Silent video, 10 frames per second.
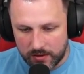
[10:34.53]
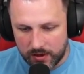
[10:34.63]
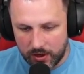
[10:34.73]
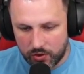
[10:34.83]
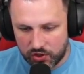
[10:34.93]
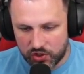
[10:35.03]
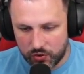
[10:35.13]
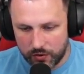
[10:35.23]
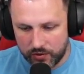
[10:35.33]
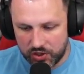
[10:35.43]
Chaos
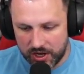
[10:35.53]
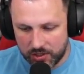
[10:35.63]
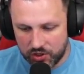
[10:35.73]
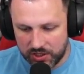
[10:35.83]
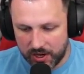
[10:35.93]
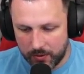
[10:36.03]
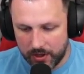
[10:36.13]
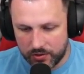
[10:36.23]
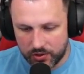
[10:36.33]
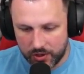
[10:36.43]
overcharged
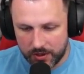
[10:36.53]
snouter, sorry.